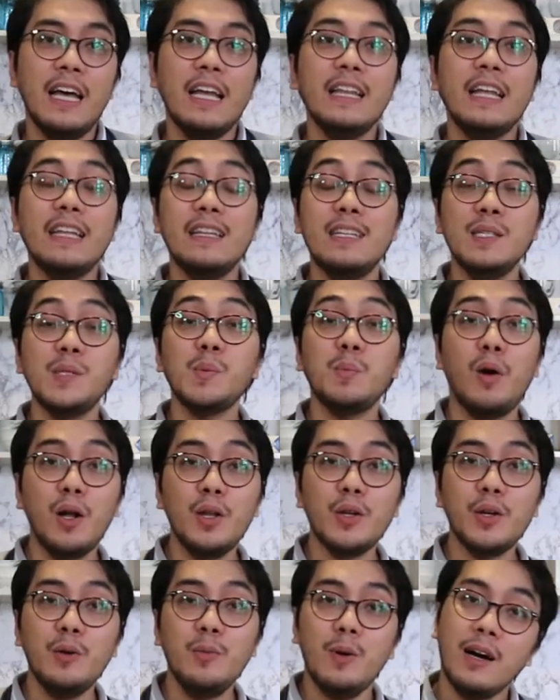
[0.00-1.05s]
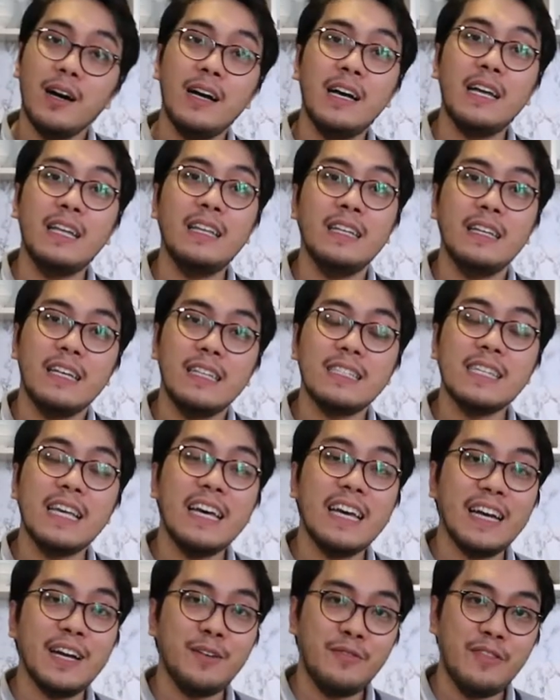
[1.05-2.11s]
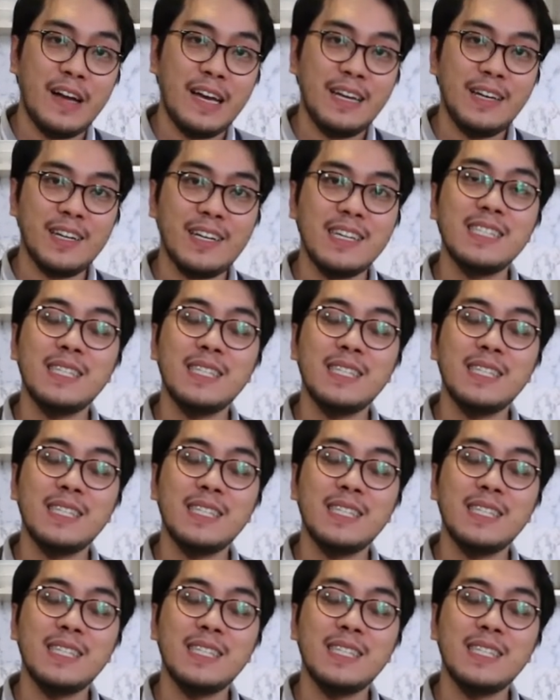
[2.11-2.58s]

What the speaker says: And then the smaller one, sa air fryer.